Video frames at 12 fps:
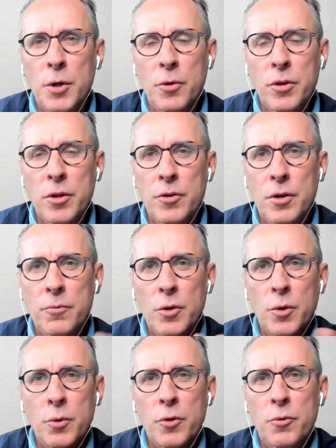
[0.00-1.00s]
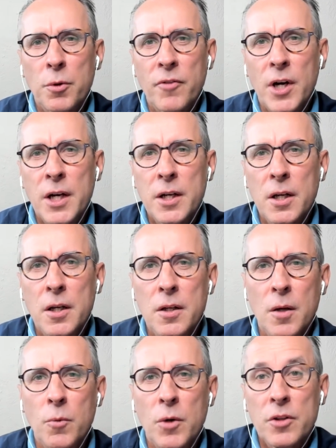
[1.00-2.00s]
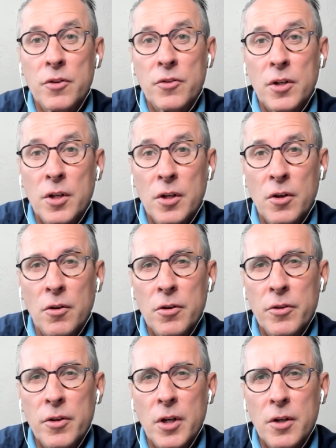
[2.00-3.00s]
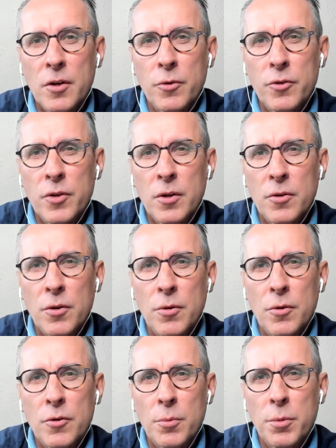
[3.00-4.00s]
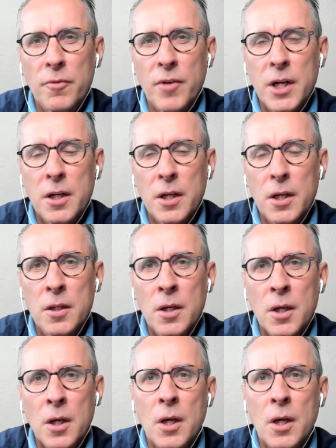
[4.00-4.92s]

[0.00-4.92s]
both in terms of who is providing it and what is the technology that goes into providing it.